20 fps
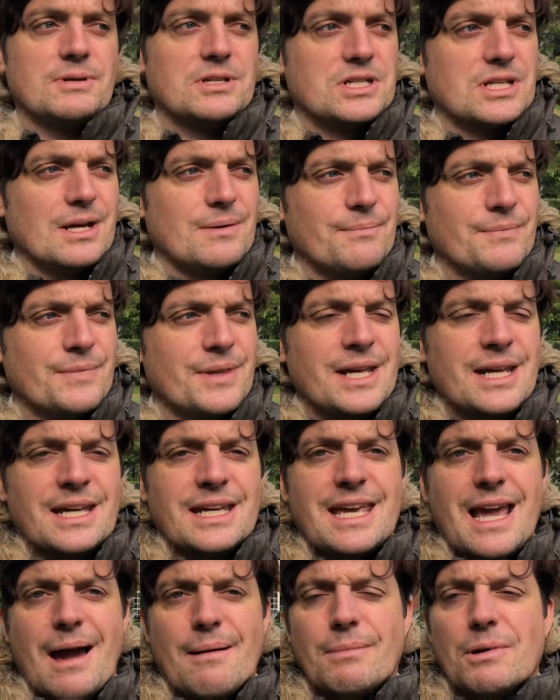But
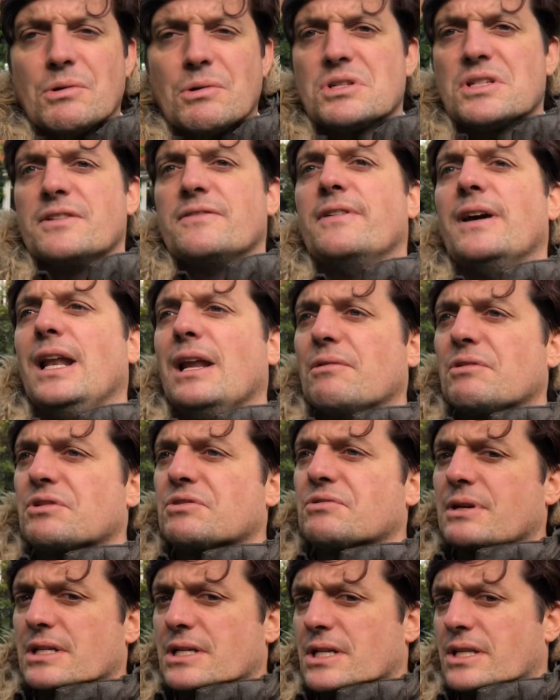gambling was severely
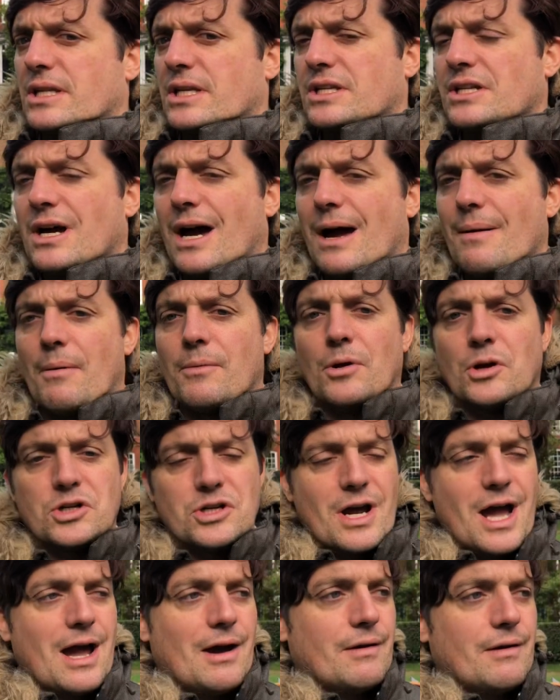restricted at the time. I'm not
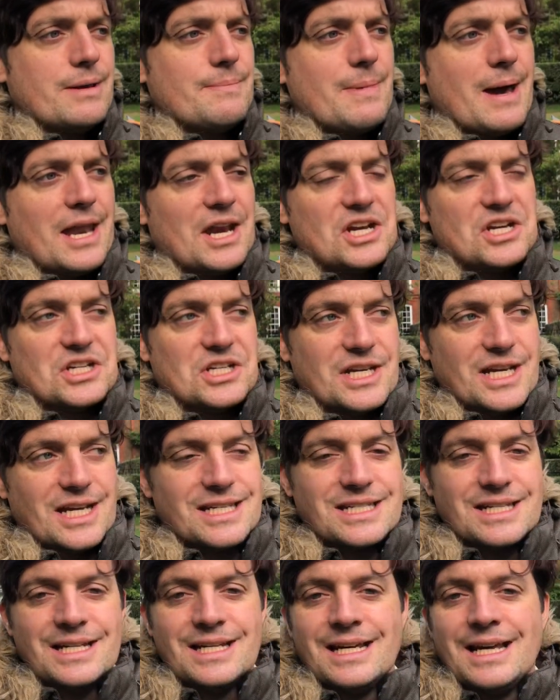sure how he managed
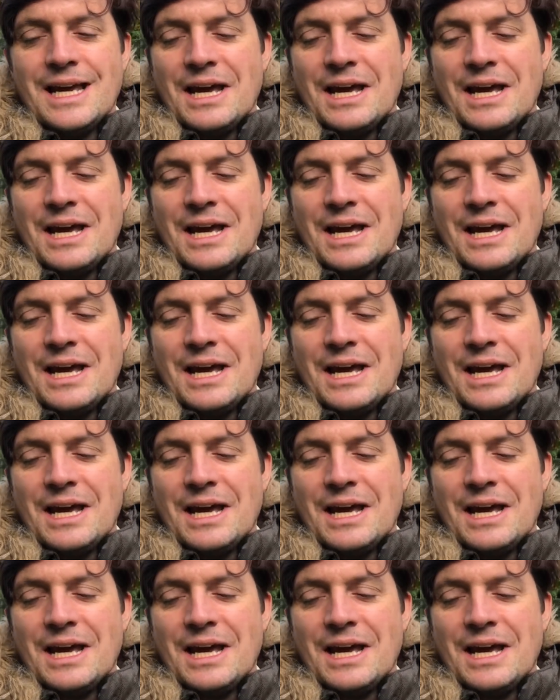it.